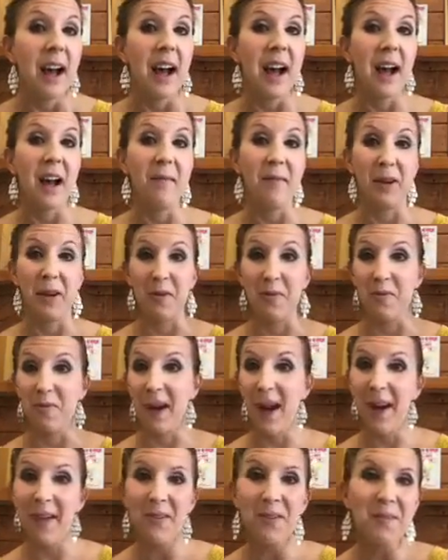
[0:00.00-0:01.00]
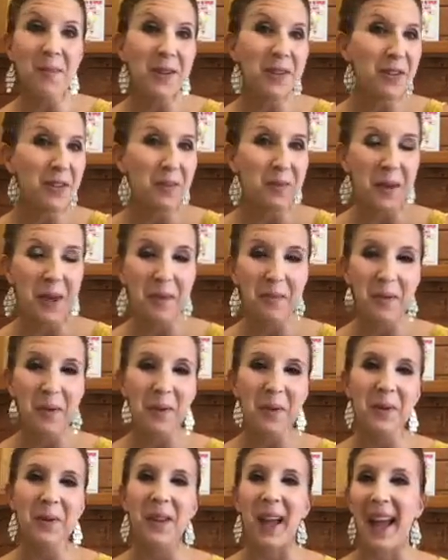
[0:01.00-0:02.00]
and around a bunch of
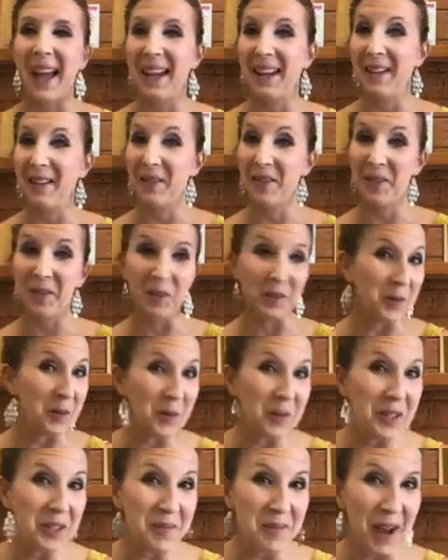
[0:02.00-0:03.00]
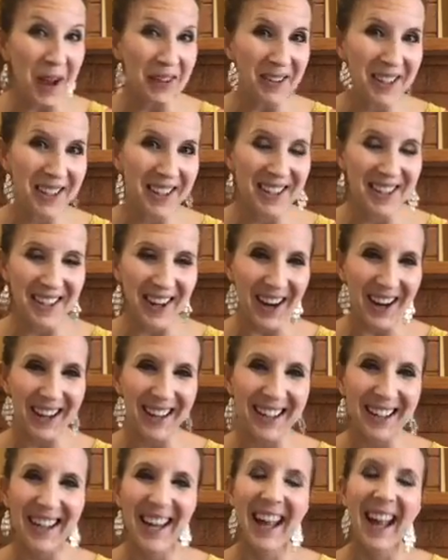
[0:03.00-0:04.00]
people, like school's about to
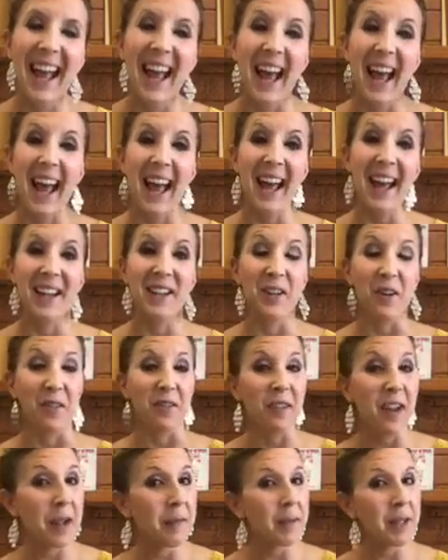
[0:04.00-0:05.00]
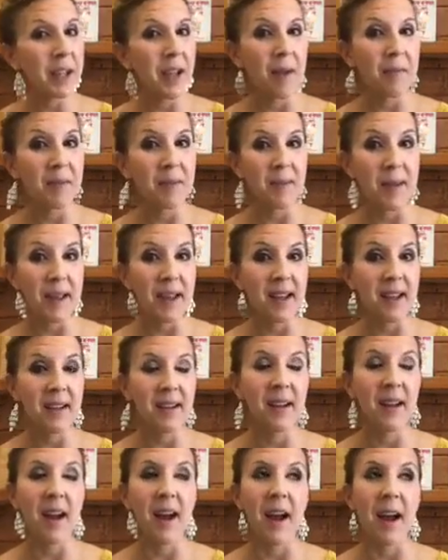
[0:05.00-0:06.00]
start, and your family comes
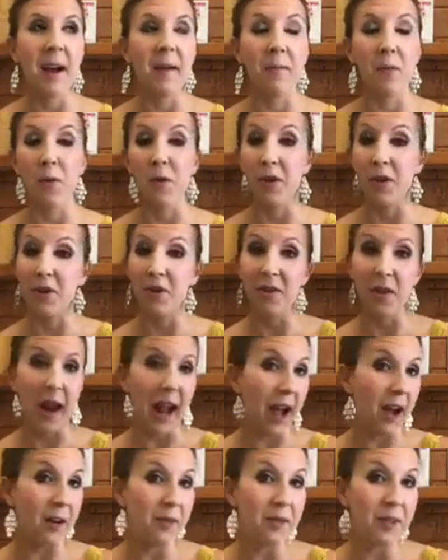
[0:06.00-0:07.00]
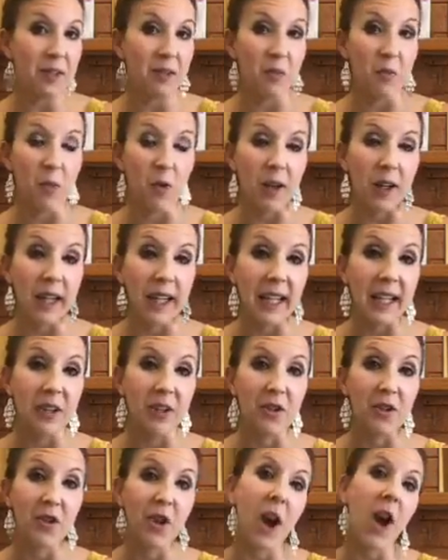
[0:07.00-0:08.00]
in, or you're out working at
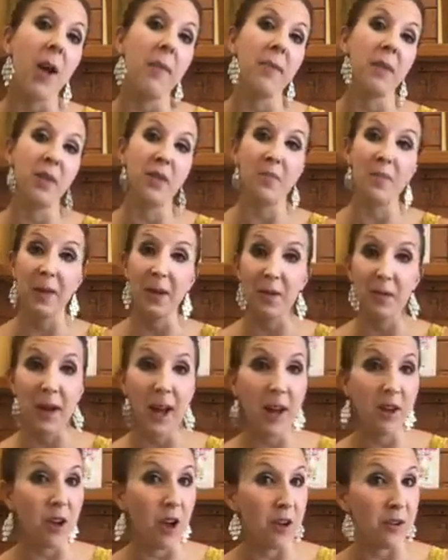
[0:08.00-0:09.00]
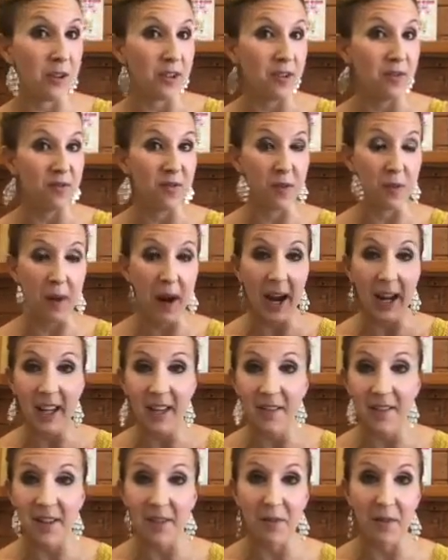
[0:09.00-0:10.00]
your job and you've been around a variety
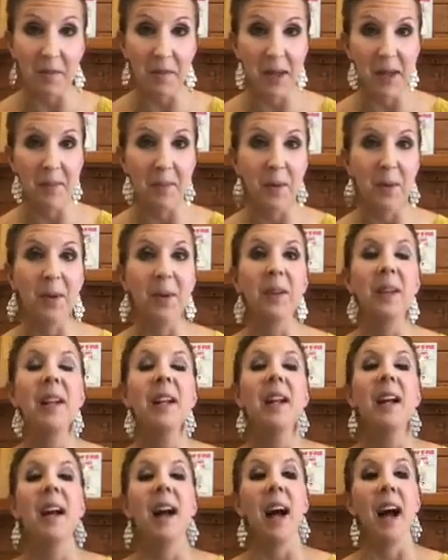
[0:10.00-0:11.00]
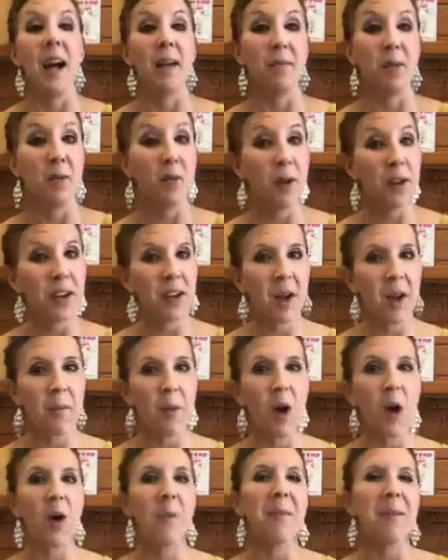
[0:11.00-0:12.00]
of different people, you want to come
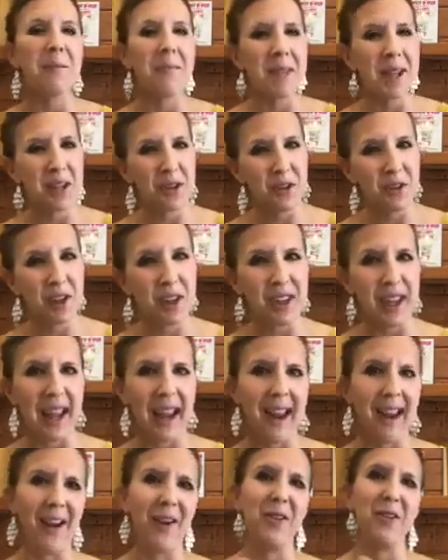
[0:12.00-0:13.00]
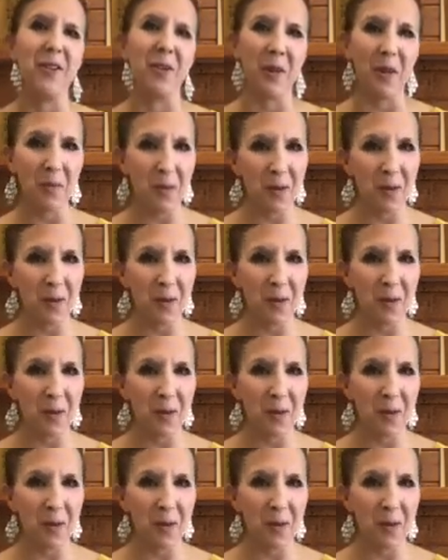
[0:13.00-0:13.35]
home and make sure that the air you're